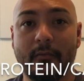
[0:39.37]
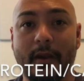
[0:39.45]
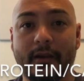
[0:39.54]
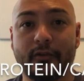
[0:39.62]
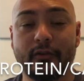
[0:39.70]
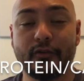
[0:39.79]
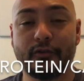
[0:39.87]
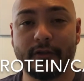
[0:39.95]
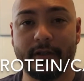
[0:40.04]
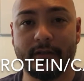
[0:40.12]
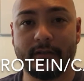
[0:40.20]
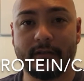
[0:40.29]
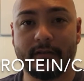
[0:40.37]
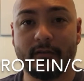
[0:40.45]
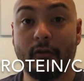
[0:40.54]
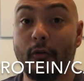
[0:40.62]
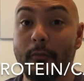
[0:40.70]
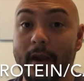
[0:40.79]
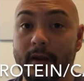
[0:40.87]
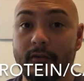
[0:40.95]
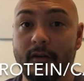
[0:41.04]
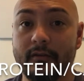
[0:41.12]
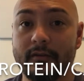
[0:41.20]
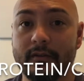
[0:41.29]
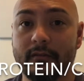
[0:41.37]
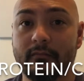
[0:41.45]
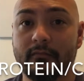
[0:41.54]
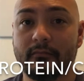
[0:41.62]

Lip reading: macronutrients, or macros,